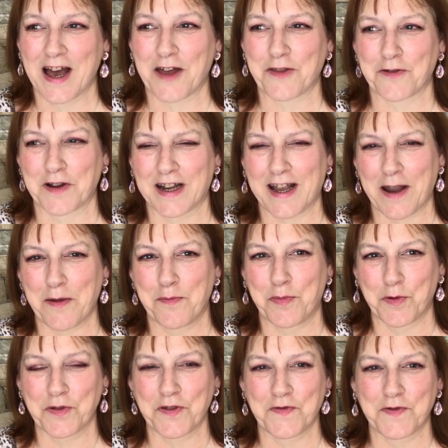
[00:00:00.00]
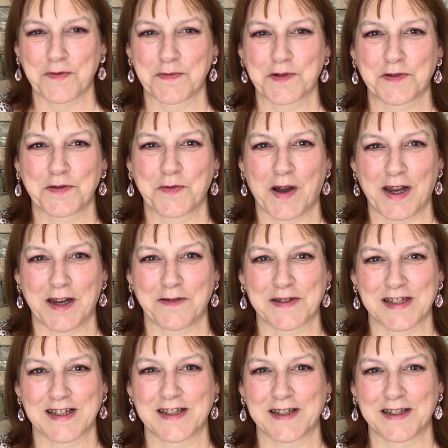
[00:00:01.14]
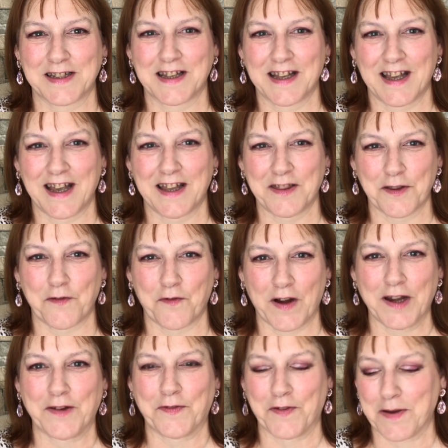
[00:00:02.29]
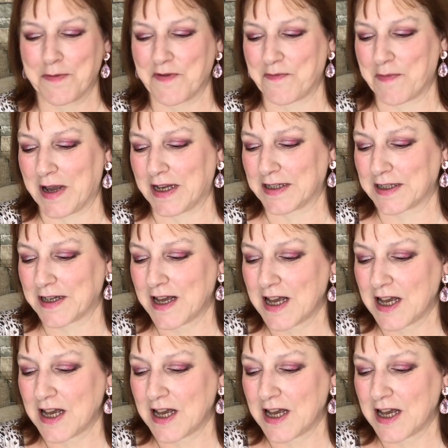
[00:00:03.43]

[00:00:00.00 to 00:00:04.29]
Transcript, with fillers: I thought I'd get both of them done while I was in the right frame of mind.